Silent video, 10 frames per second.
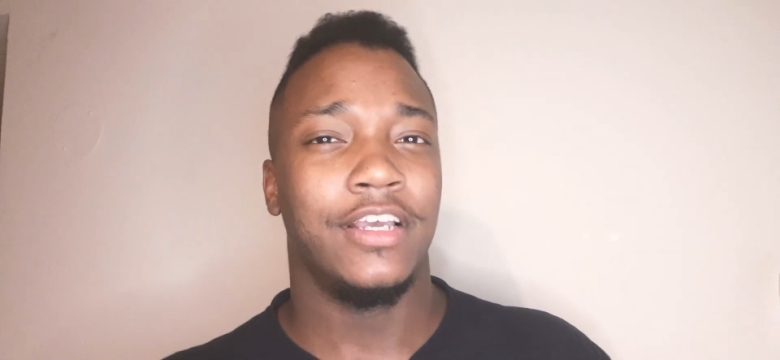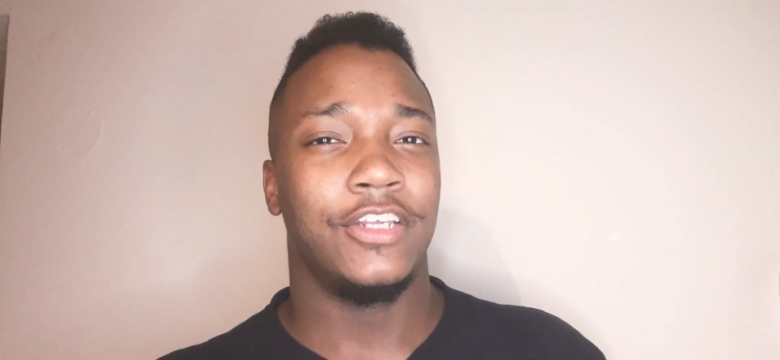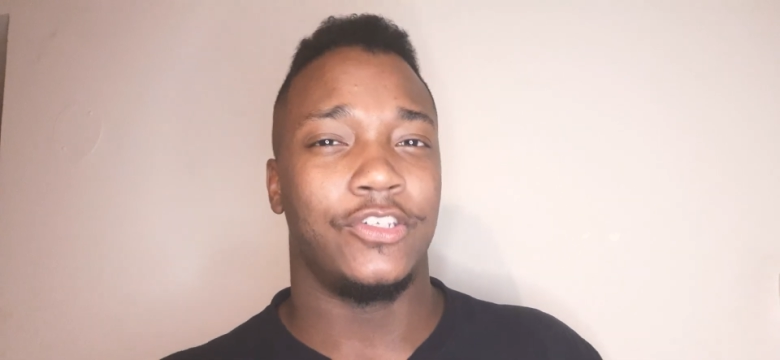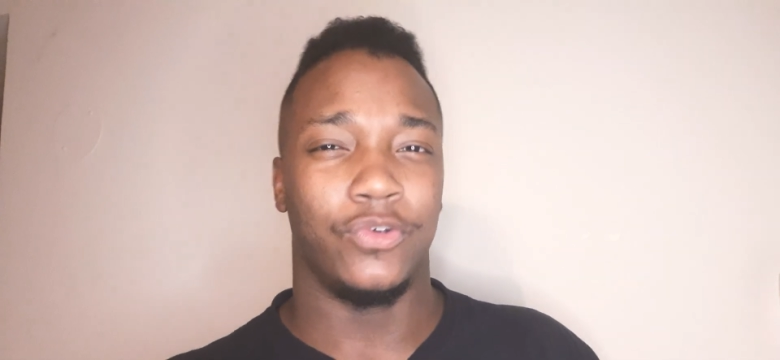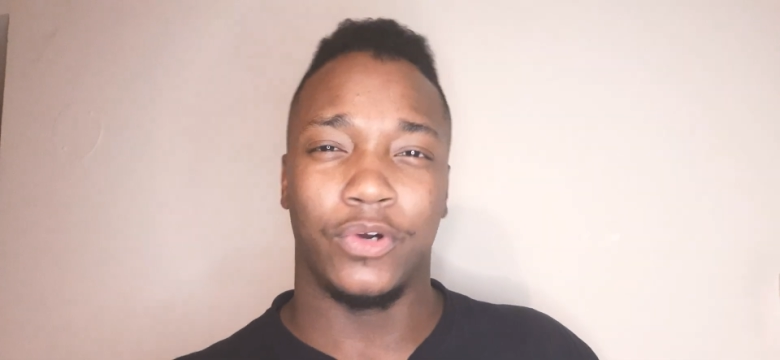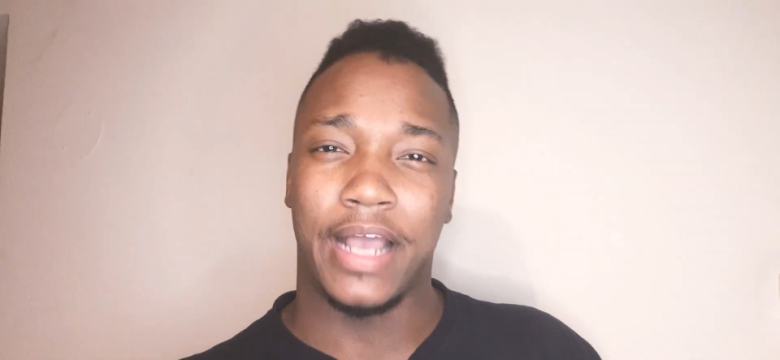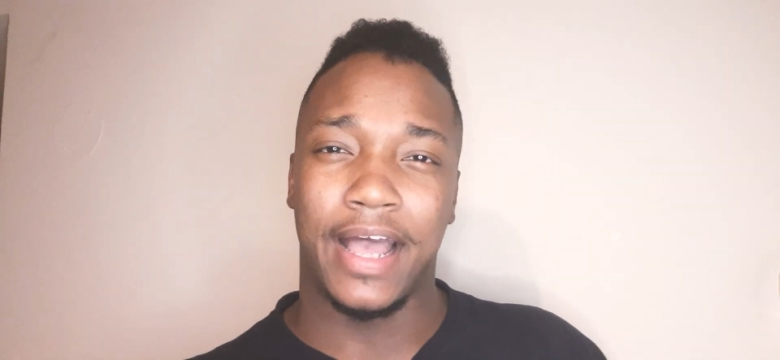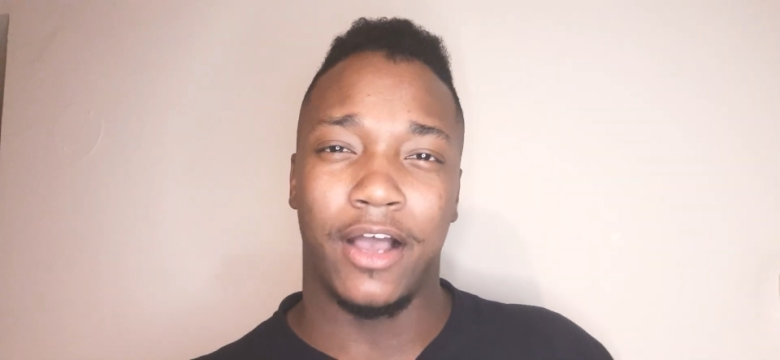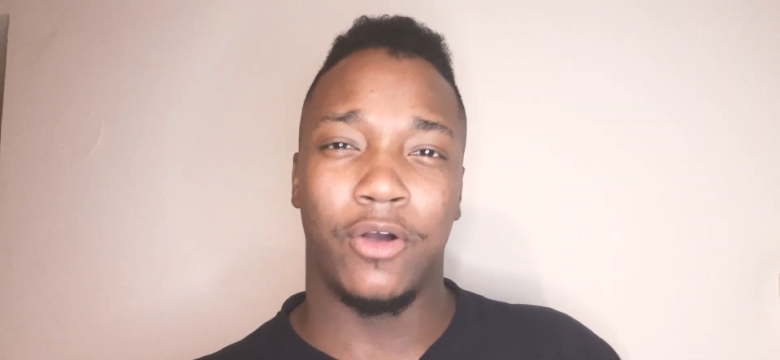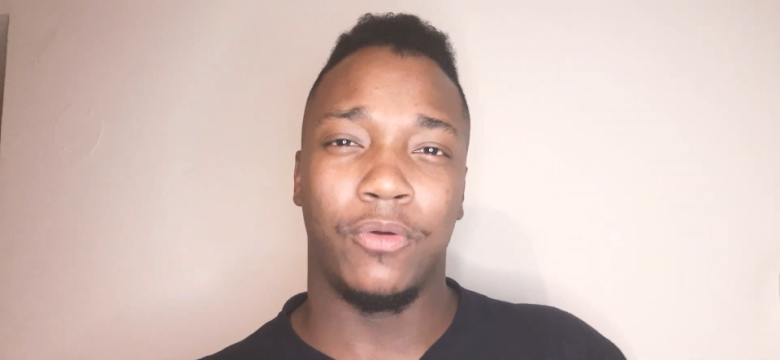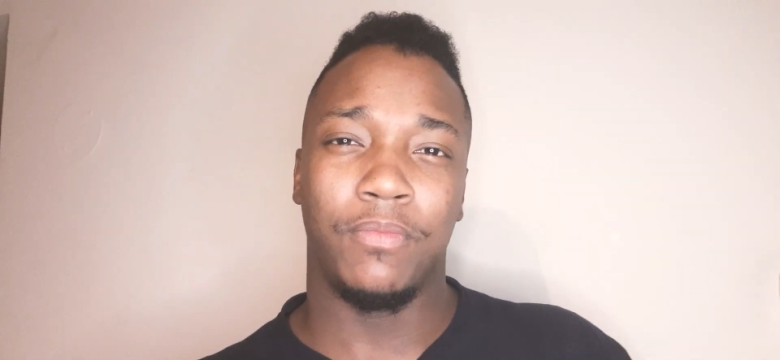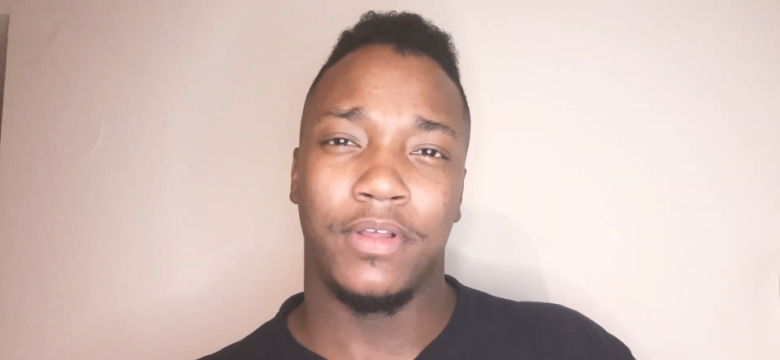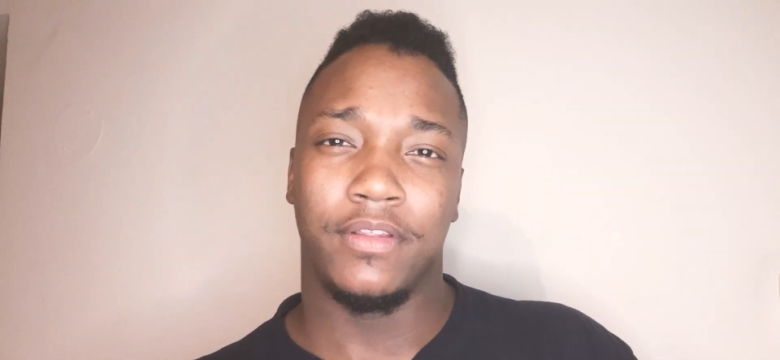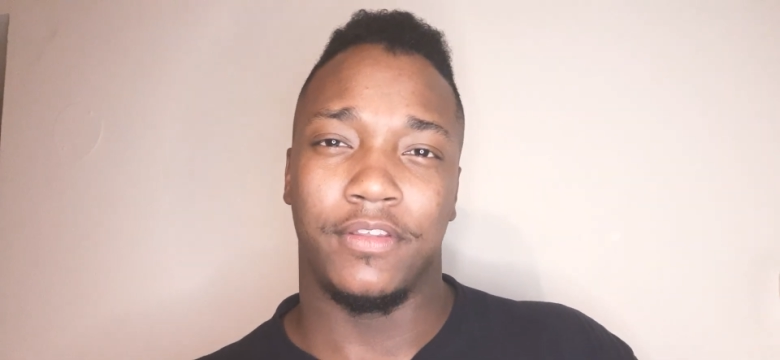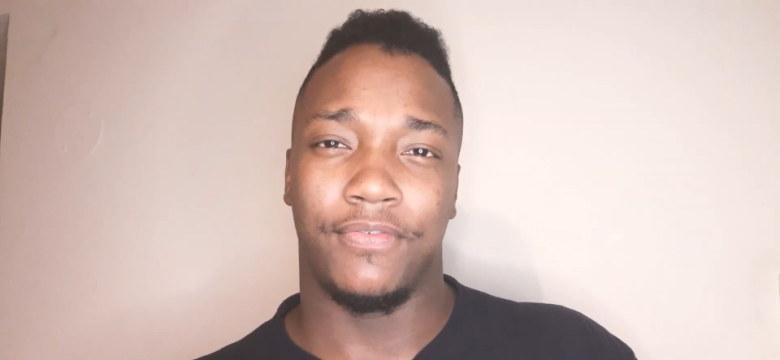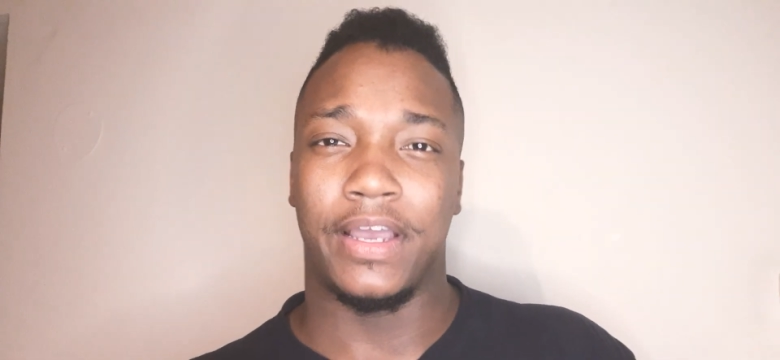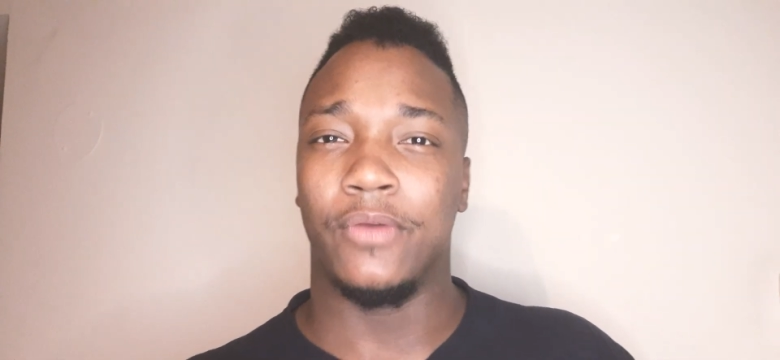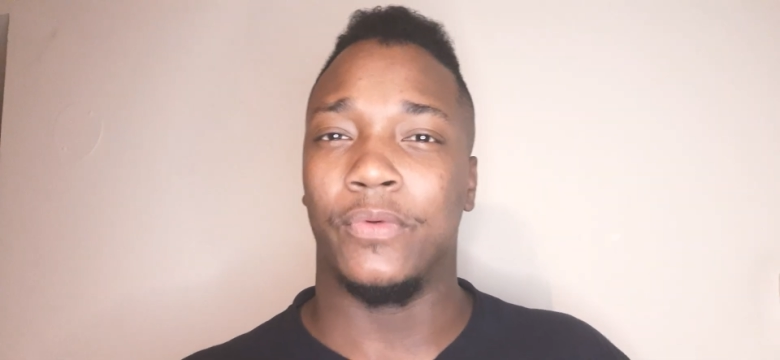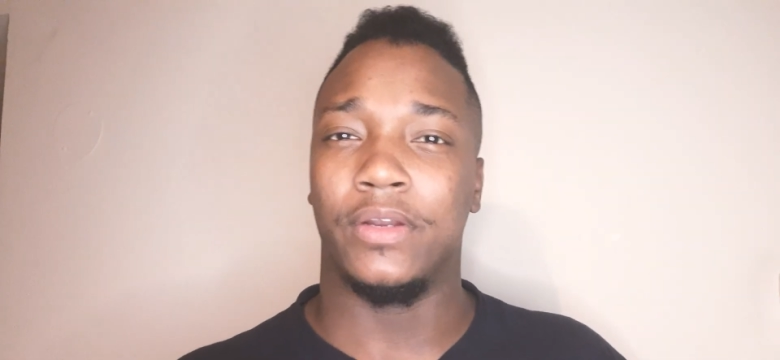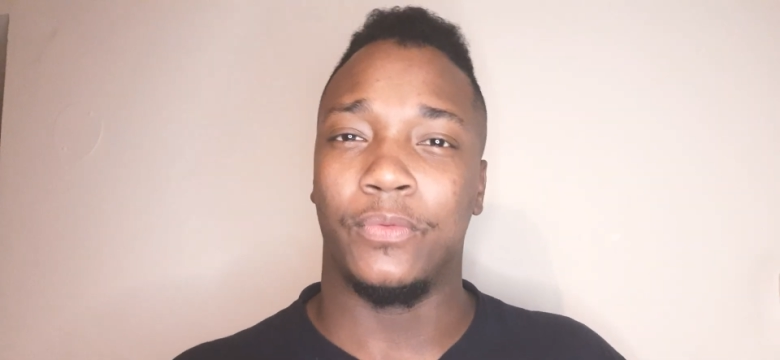Sort of how the fight
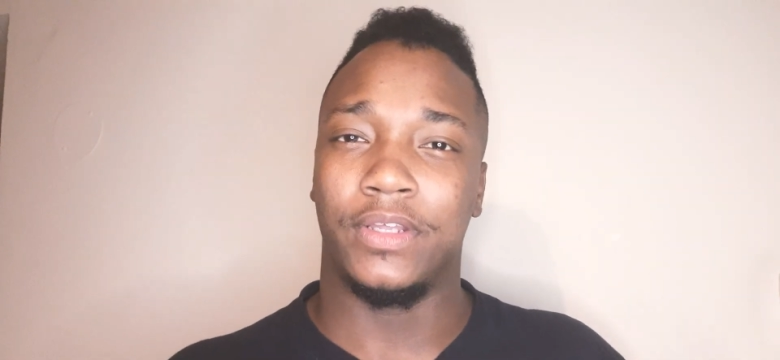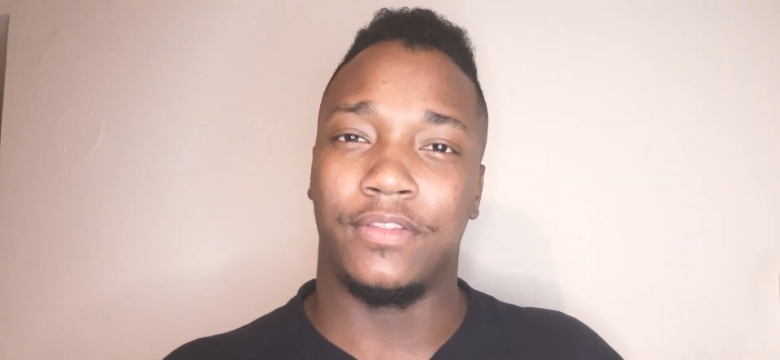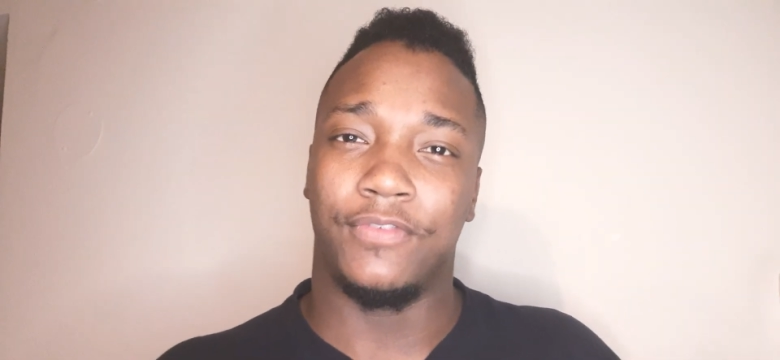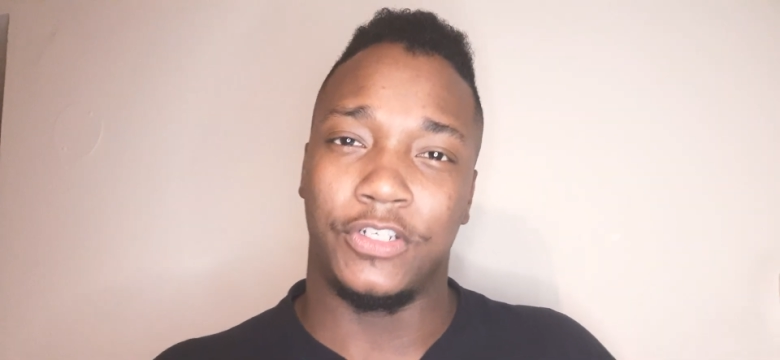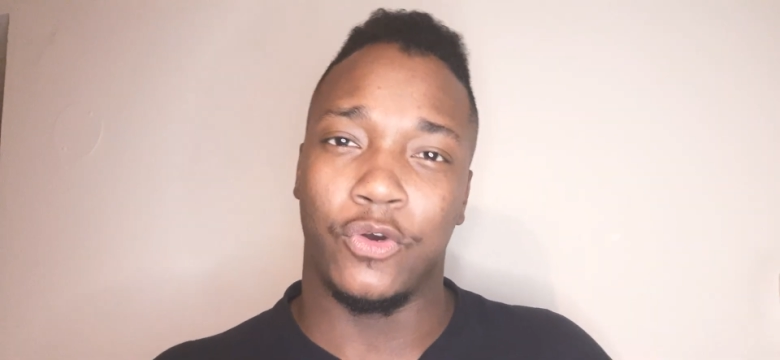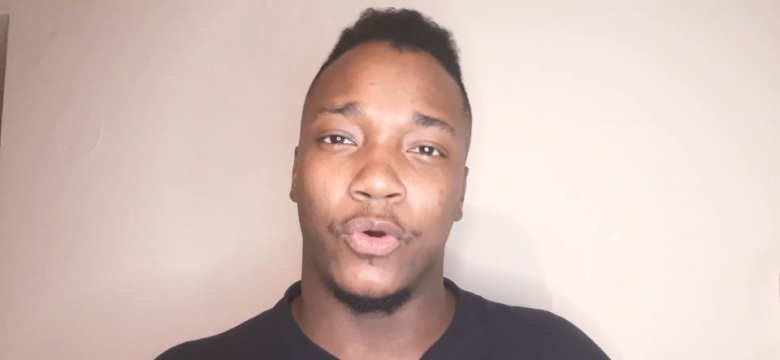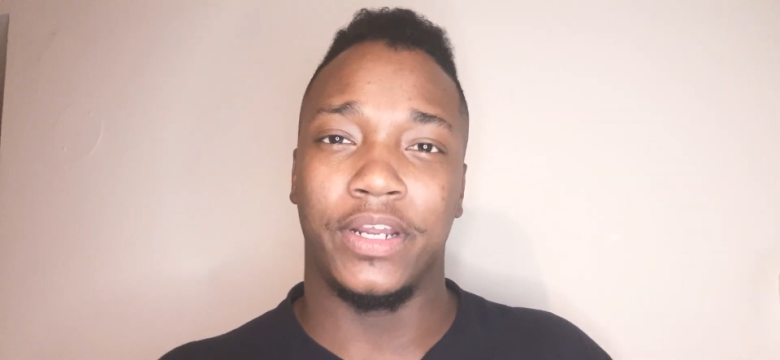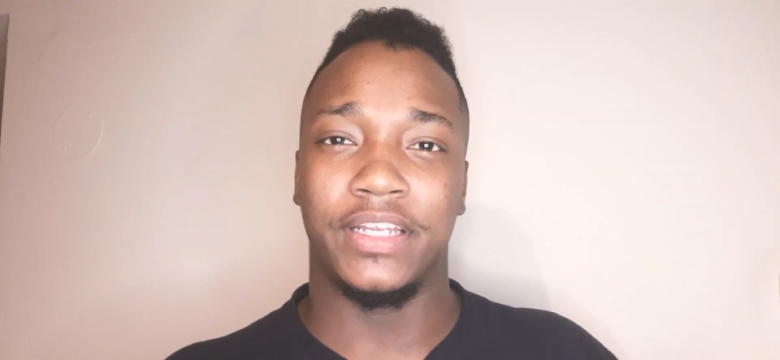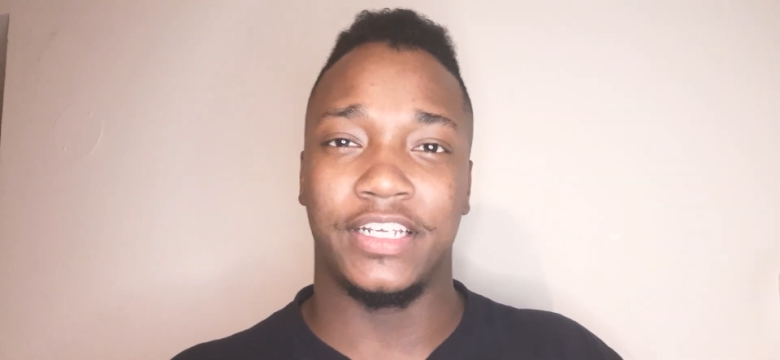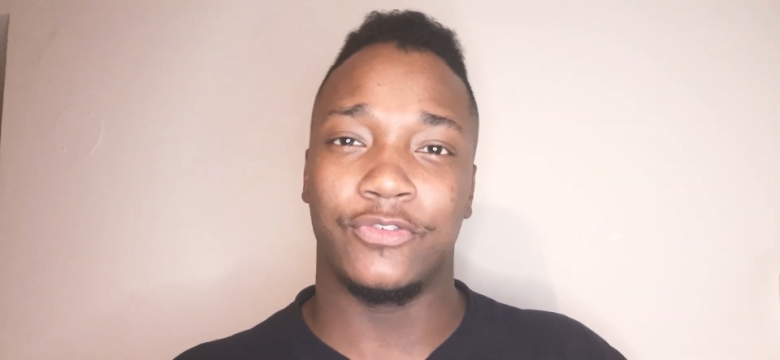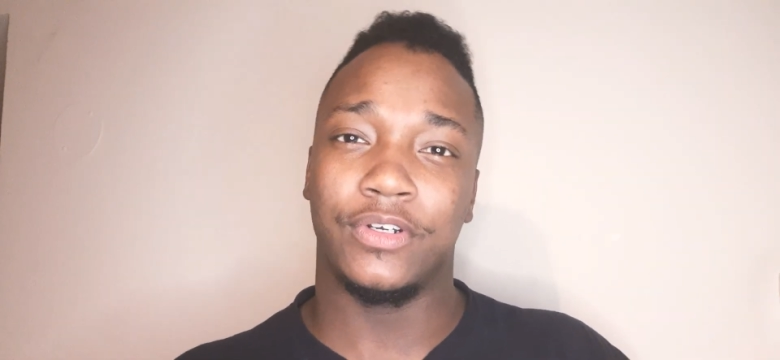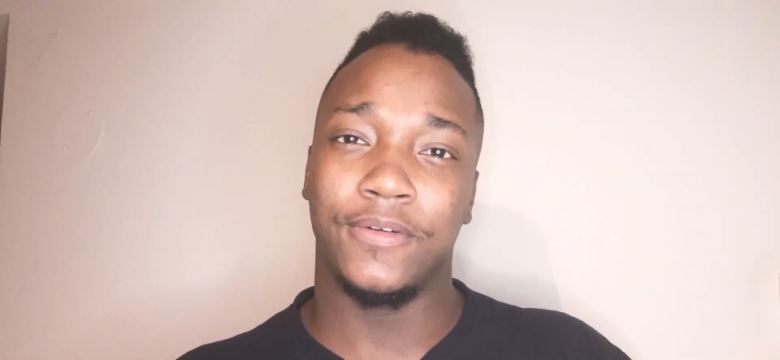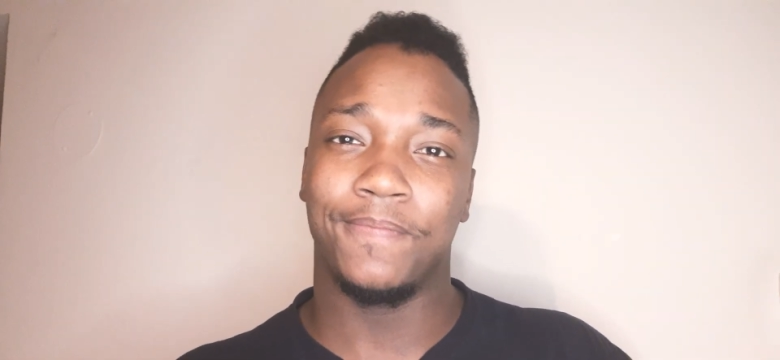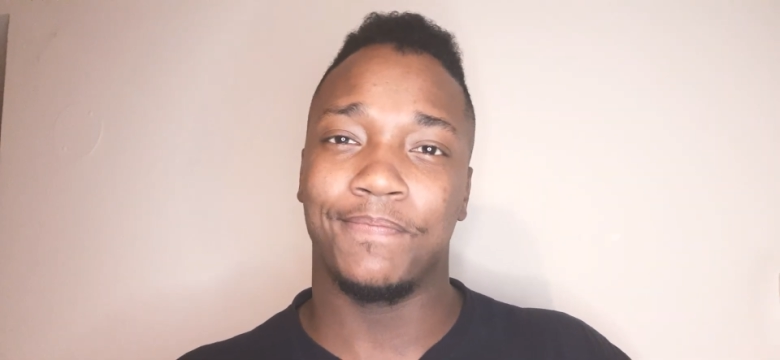went with Vettori and Israel.